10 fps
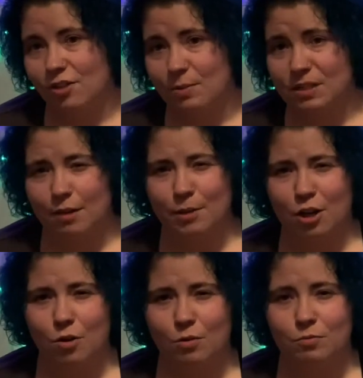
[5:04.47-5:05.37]
I was coming
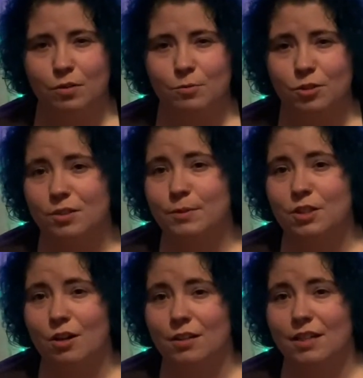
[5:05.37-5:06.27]
home from Christmas
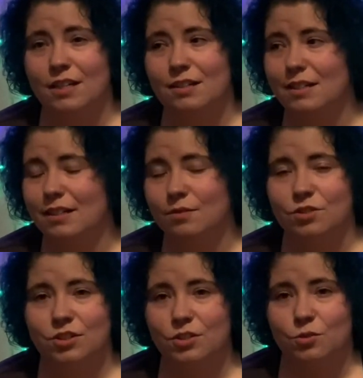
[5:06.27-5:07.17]
holidays and it was
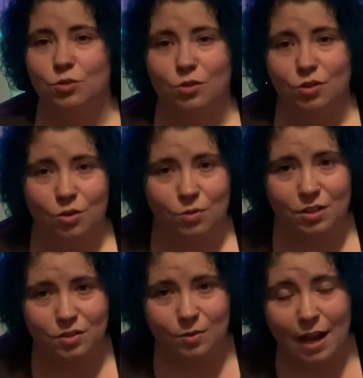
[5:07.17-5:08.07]
just too short a
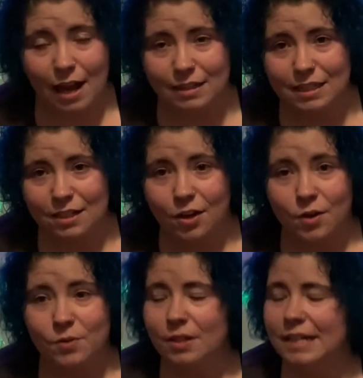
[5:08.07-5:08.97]
notice, so I had to say
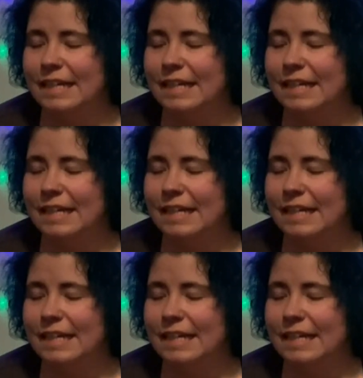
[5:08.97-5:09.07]
no.